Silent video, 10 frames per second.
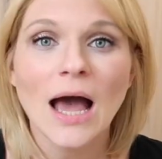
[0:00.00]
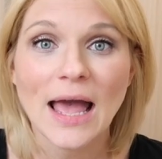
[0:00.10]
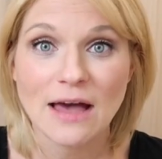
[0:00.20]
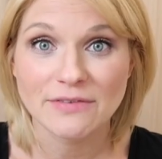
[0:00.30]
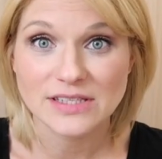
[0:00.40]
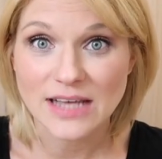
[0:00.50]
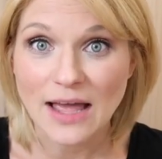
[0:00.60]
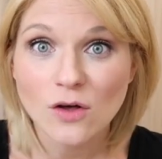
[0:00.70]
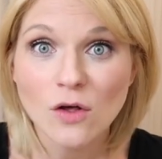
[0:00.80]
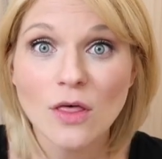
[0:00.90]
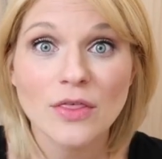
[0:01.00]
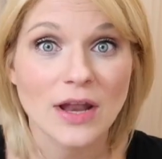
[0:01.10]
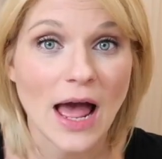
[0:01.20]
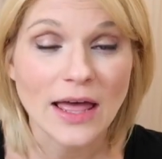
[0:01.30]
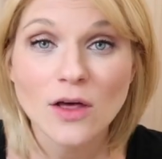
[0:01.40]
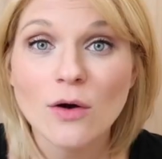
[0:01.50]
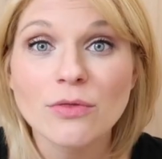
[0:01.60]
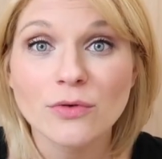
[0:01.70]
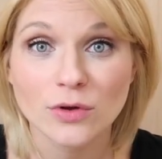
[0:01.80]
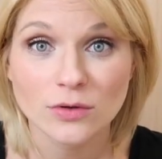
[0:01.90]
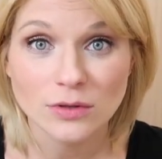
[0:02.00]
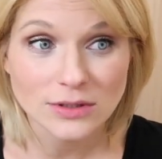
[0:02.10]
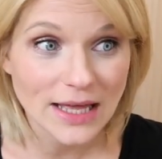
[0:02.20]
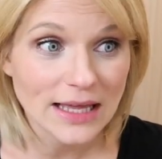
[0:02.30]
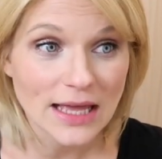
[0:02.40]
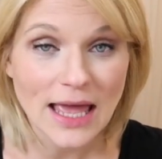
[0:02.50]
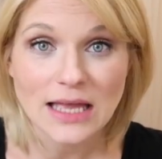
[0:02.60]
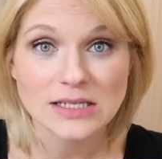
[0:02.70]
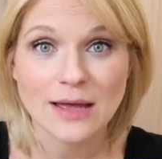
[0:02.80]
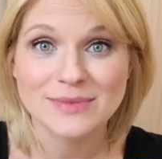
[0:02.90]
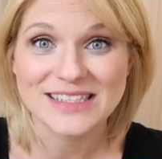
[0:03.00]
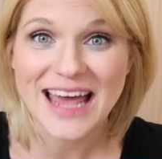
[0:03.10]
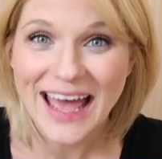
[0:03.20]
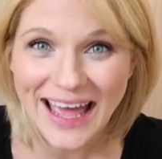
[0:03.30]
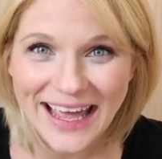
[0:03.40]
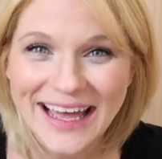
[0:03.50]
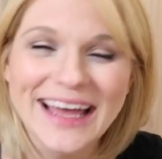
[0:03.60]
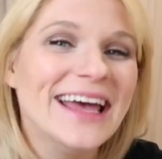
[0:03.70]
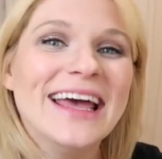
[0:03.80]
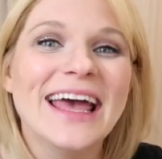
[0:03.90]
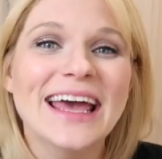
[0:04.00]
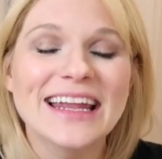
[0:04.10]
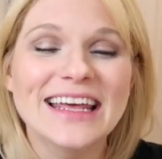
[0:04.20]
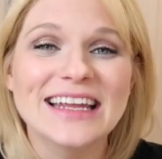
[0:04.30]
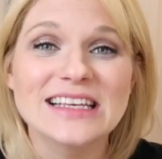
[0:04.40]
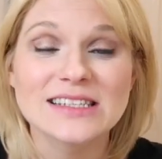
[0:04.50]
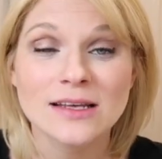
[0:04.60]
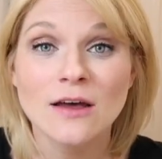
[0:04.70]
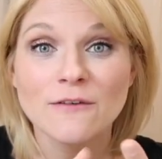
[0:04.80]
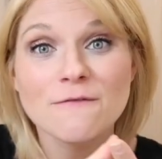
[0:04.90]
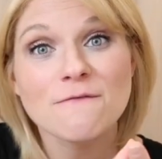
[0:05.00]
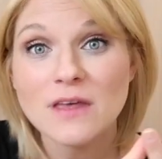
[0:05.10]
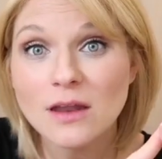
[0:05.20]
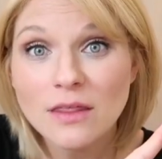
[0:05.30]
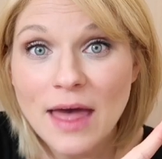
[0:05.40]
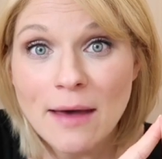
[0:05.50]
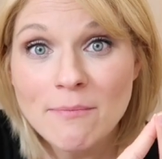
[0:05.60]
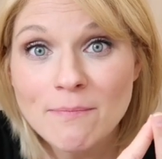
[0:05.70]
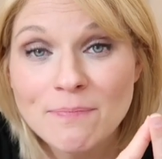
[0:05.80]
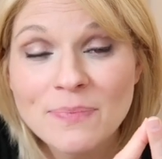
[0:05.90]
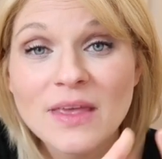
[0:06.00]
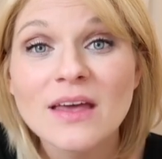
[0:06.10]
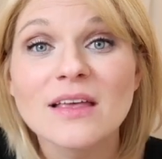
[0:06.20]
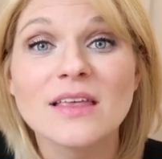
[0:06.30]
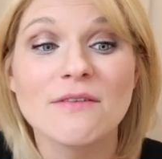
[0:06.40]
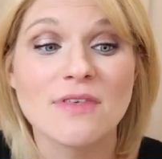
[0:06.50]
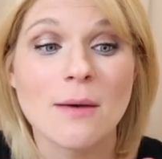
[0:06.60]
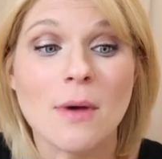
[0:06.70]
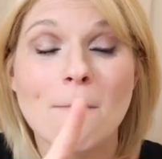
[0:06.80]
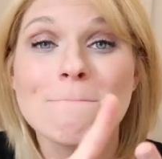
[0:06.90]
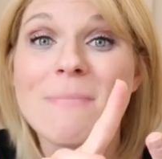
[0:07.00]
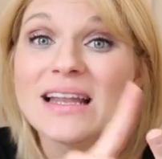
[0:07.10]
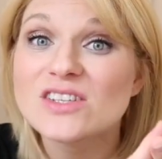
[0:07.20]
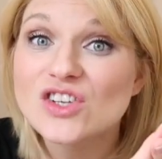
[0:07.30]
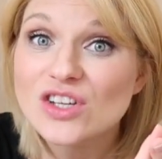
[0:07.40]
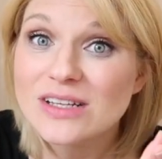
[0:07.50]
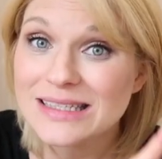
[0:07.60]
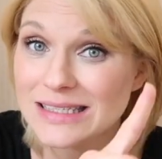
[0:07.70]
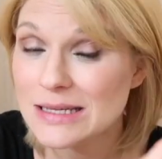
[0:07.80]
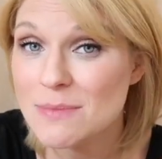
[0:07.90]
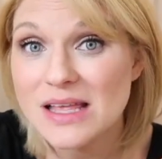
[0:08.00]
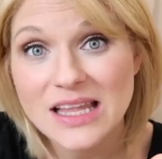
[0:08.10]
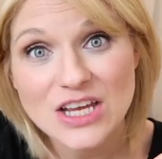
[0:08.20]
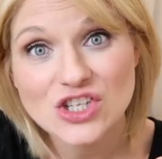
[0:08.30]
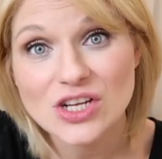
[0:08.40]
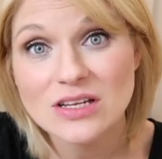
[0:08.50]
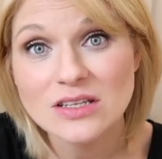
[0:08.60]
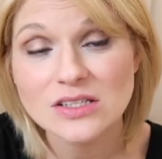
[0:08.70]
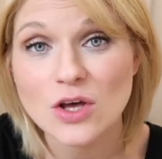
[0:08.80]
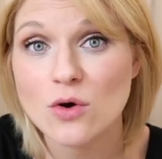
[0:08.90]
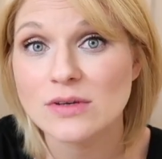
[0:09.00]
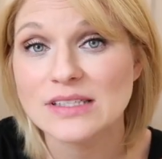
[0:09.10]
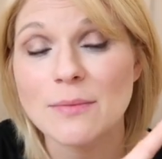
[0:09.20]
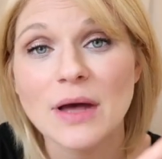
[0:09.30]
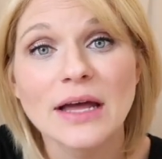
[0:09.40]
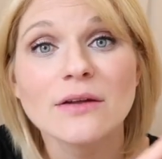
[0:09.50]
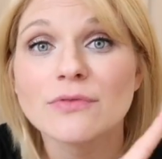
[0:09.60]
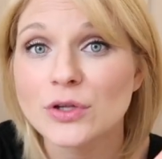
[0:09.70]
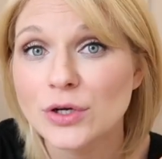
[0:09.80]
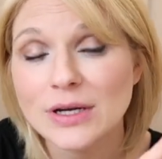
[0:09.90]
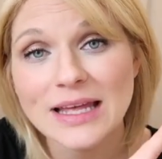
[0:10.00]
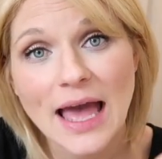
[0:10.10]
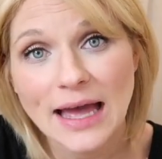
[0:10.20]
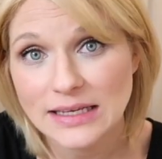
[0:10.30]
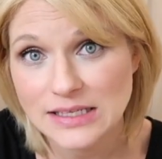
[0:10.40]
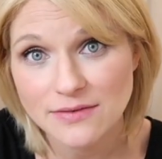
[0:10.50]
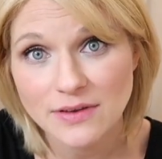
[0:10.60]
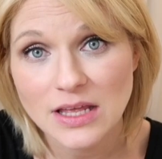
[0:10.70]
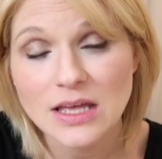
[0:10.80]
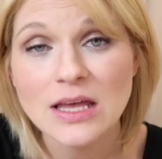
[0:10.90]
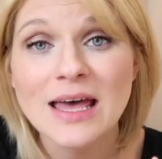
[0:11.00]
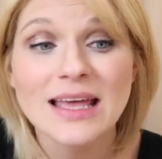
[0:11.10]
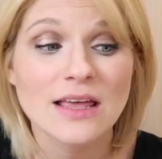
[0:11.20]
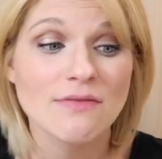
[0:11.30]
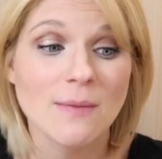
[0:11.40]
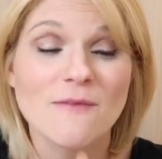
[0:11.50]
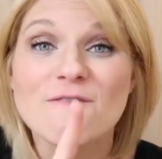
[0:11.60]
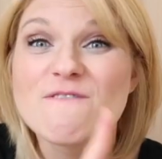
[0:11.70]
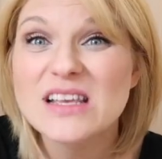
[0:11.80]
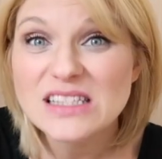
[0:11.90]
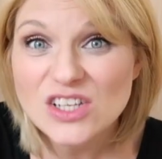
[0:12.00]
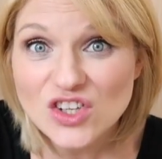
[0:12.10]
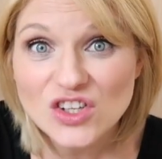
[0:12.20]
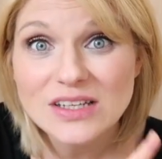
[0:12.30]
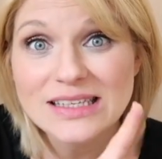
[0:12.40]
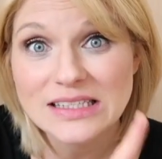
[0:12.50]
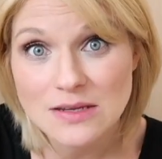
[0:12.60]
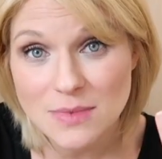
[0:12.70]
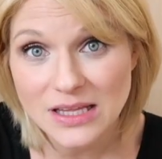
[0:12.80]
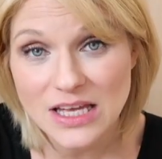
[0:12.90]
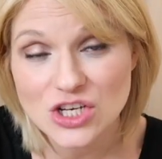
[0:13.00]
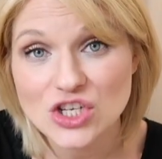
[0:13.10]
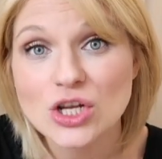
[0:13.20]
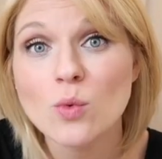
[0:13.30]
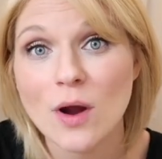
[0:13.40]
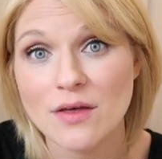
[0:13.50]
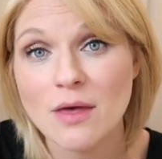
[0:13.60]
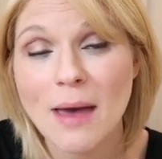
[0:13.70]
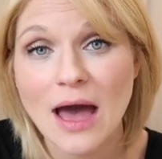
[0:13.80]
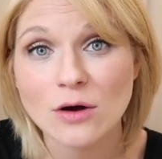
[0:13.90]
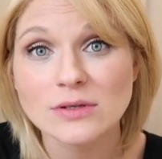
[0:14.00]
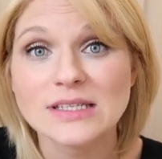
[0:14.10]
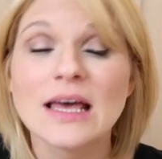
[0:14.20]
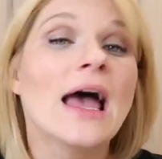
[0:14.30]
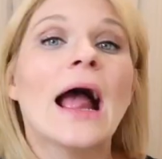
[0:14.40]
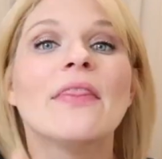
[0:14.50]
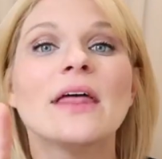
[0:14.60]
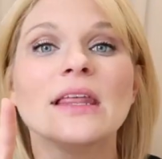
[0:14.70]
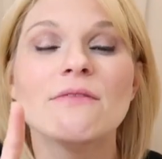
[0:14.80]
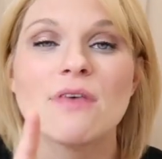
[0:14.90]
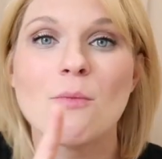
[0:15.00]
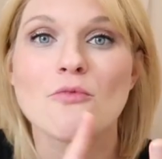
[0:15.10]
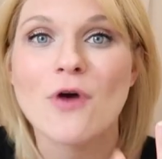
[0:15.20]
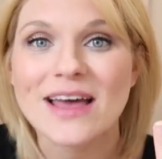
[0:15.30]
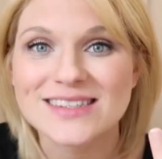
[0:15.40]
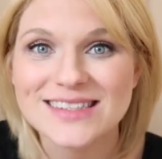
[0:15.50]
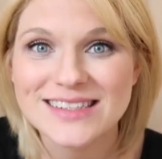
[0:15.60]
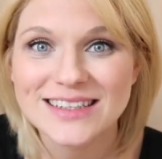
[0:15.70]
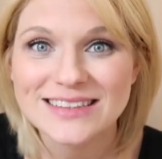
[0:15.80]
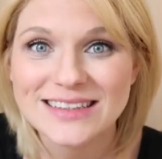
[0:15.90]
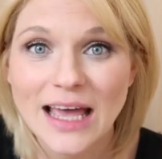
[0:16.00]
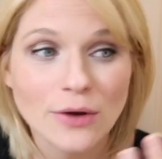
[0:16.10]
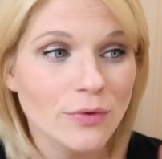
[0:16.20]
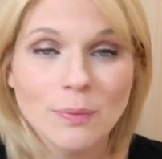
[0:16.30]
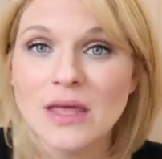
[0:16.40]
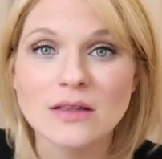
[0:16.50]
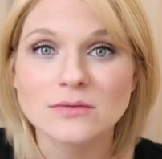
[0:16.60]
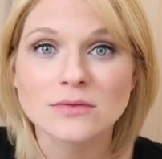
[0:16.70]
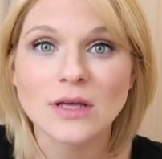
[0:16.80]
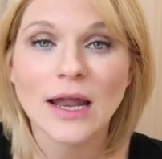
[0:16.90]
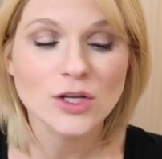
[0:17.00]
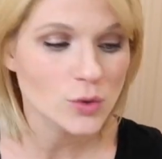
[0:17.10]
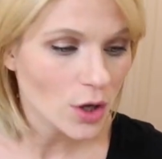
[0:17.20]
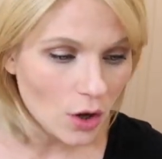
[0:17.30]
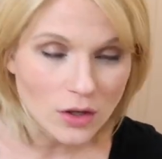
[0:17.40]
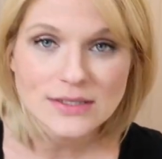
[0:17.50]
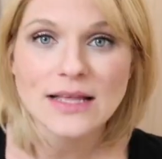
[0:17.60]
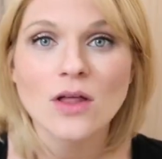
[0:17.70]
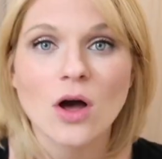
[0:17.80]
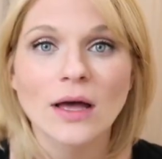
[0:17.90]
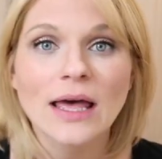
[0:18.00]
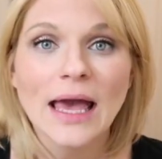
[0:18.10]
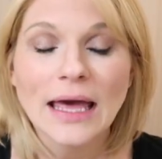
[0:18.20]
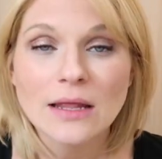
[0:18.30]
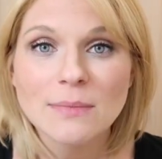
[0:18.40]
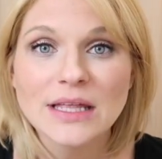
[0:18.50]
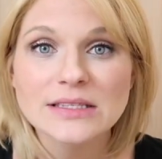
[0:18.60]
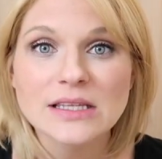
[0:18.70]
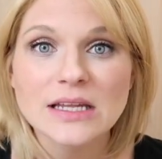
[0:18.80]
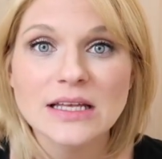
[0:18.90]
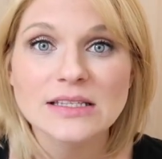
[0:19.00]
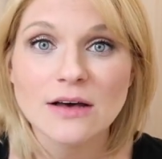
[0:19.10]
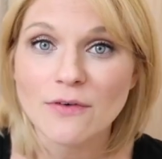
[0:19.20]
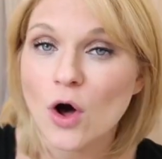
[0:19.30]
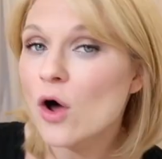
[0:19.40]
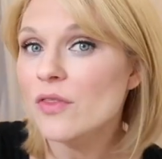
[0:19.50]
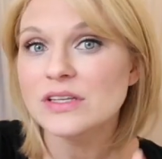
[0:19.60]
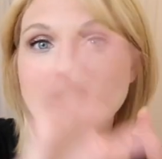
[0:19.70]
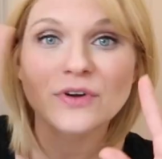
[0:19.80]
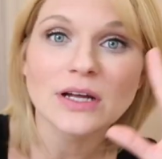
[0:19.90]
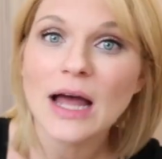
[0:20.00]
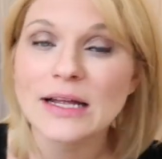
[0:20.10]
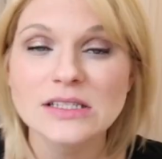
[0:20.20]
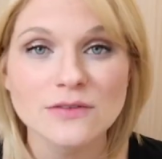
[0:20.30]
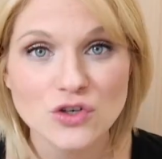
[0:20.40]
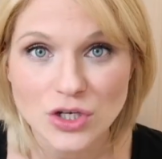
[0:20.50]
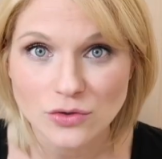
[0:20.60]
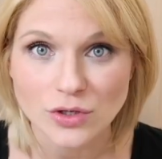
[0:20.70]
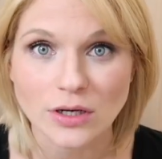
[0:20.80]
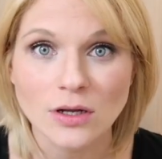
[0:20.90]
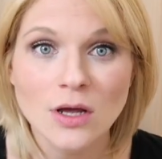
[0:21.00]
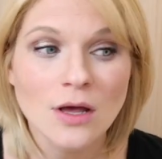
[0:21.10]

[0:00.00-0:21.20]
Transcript: I have a cycle that I go through like 8 times a day, and it is feed them, give them mental stimulation, so some kind of learning activity, give them physical stimulation, wear them out, and then give them rest and repeat. And I do it all day long, and it meets the needs of all the different kinds of children.